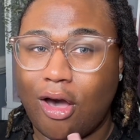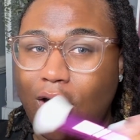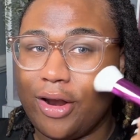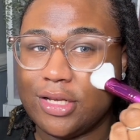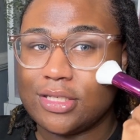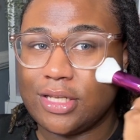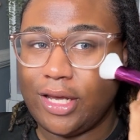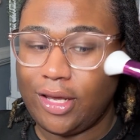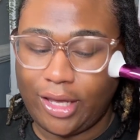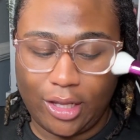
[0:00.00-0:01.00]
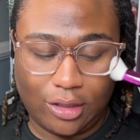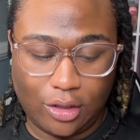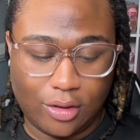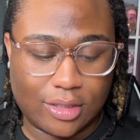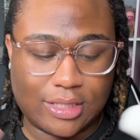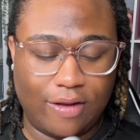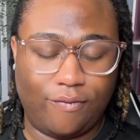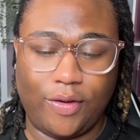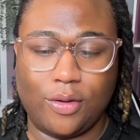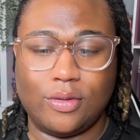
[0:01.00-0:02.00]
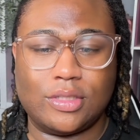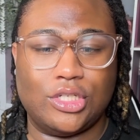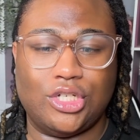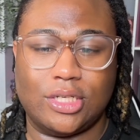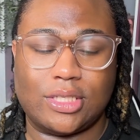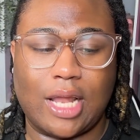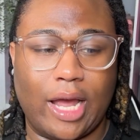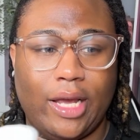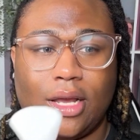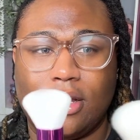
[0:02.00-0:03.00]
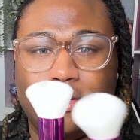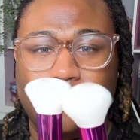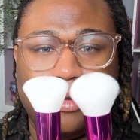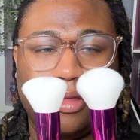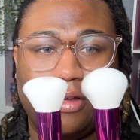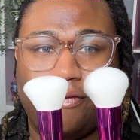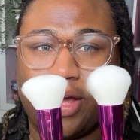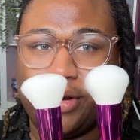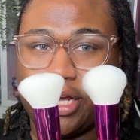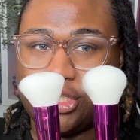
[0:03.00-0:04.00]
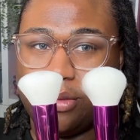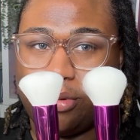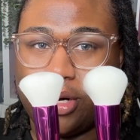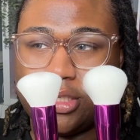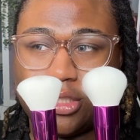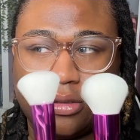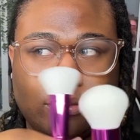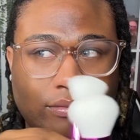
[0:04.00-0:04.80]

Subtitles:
Honestly, it looks and feels just like the foundation brush.